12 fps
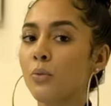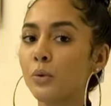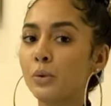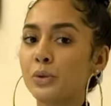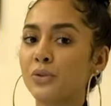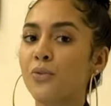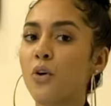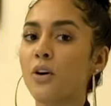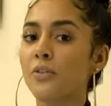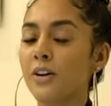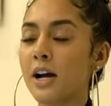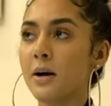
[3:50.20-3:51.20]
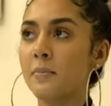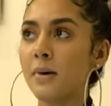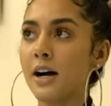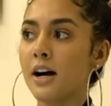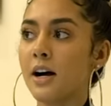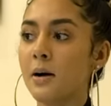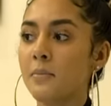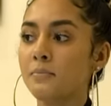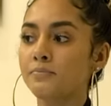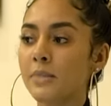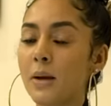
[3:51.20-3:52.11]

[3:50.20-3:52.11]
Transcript: roots for, from, um,